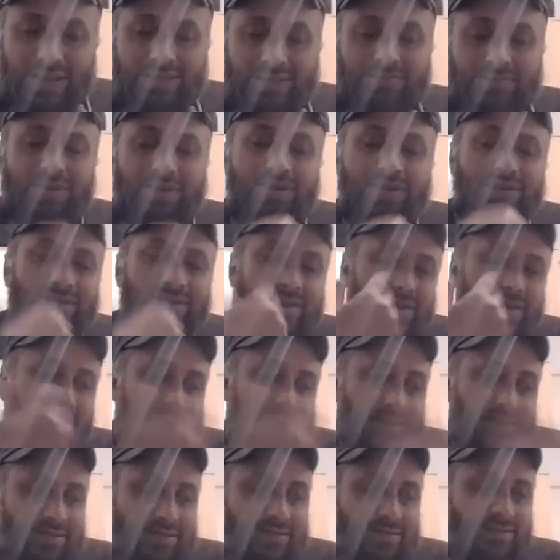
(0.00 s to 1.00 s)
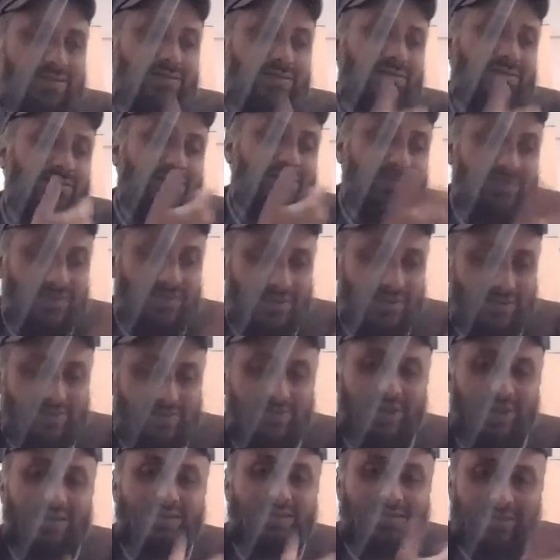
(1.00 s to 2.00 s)
why you need constant
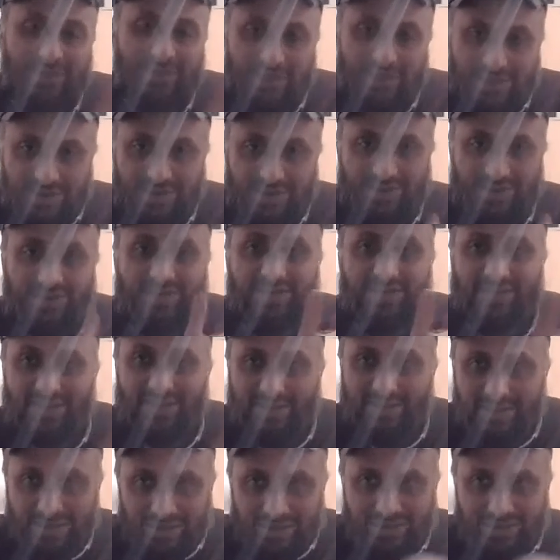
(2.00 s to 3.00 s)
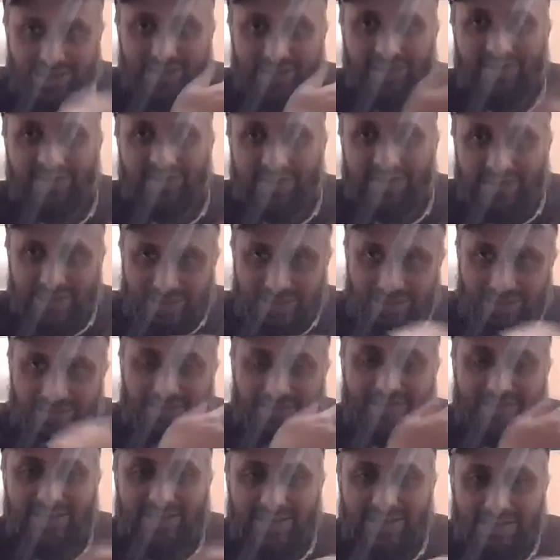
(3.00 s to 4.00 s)
vaccination, generation
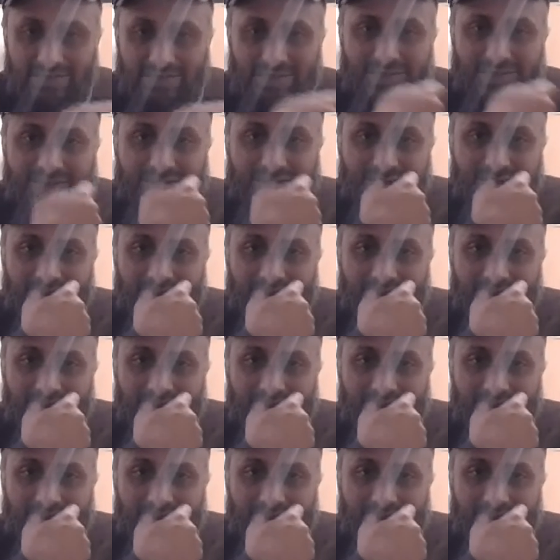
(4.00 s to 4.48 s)
after generation.